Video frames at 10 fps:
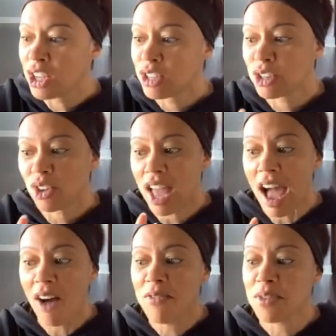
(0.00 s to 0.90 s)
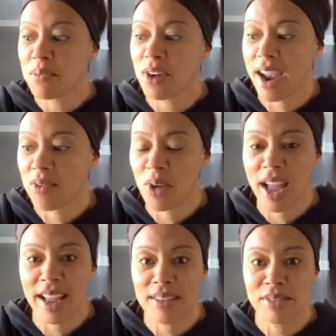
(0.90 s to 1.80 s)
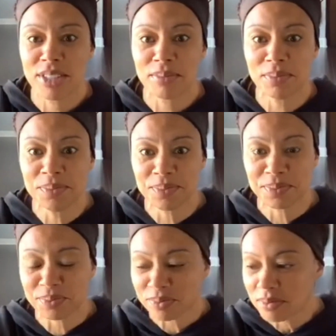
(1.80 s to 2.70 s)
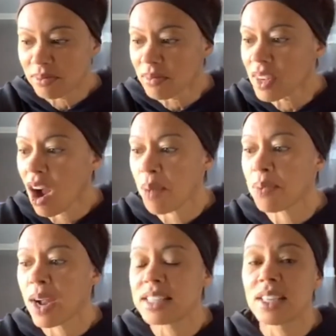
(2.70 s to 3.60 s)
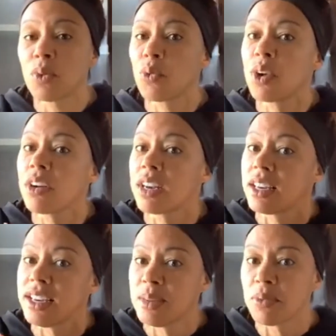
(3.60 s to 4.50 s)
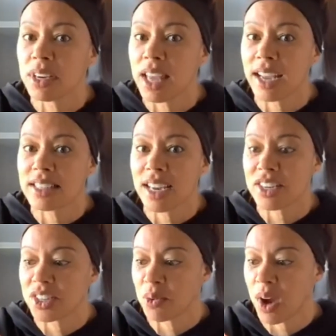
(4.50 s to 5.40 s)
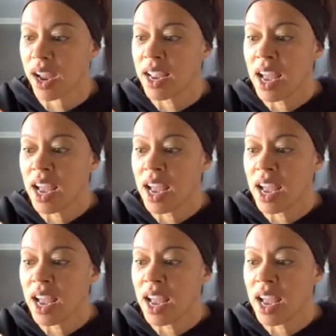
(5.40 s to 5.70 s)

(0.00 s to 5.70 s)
So the alpha brainwaves are present when we're in a deep relaxation, right?